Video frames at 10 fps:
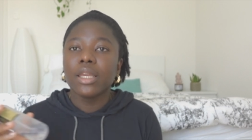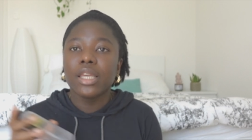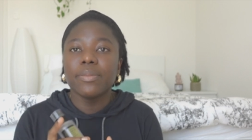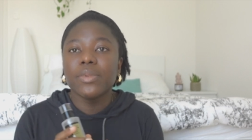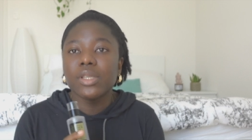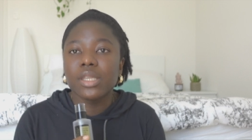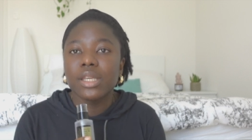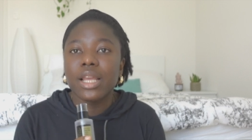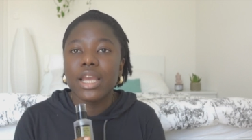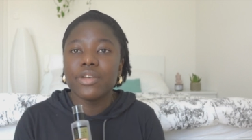keep the
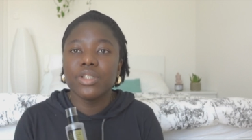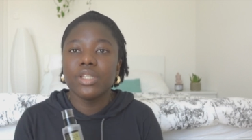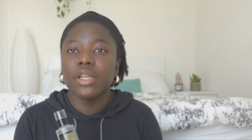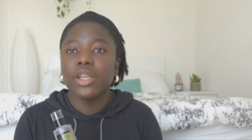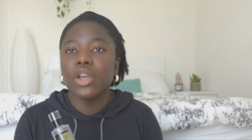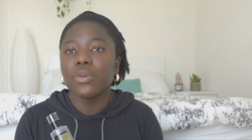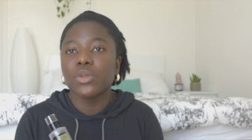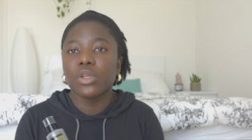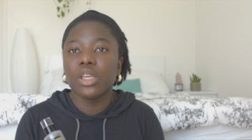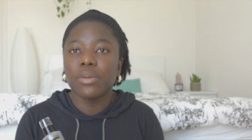skin hydrated, it
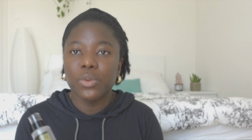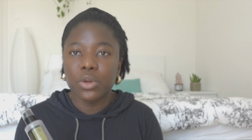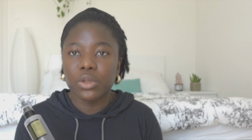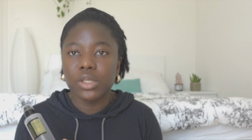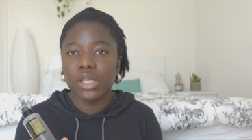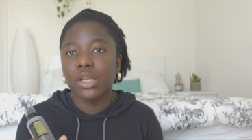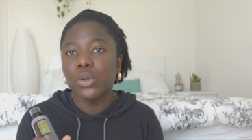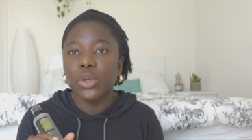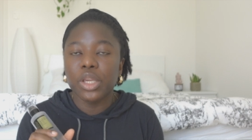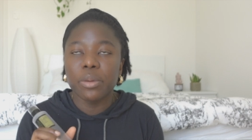helps to keep your
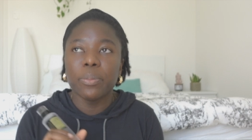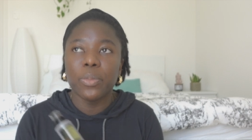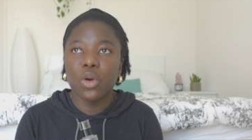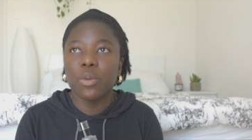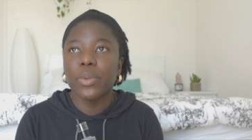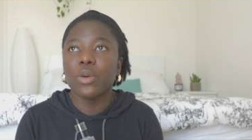skin looking plump,